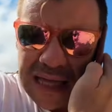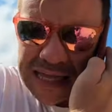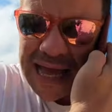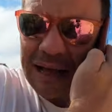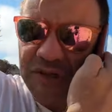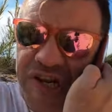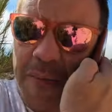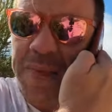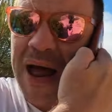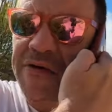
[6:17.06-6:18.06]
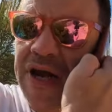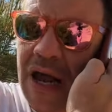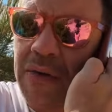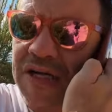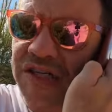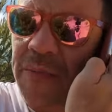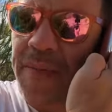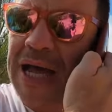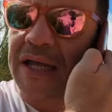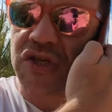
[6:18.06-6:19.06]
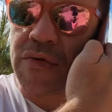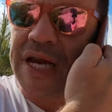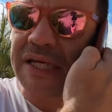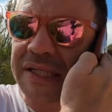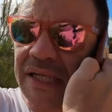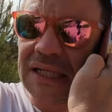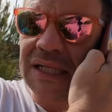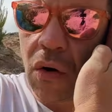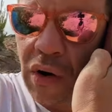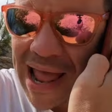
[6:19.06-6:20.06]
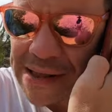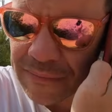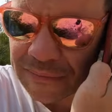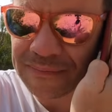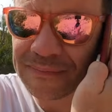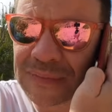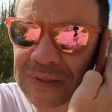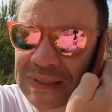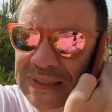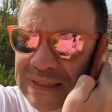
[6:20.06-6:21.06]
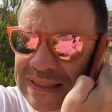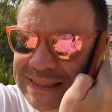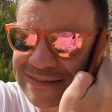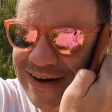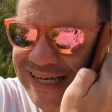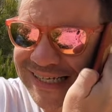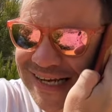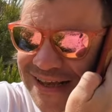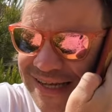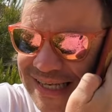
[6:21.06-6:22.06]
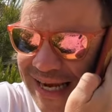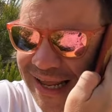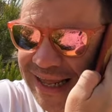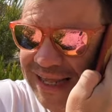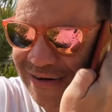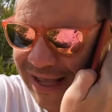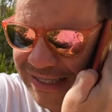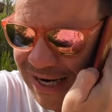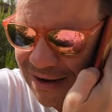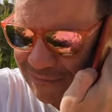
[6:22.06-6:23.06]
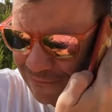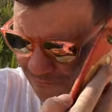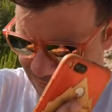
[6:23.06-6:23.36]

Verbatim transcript: Yeah, I'm just coming back right now, actually. I'll be back in 2 minutes. Okay? Right, see you in a tick. Okay, ciao.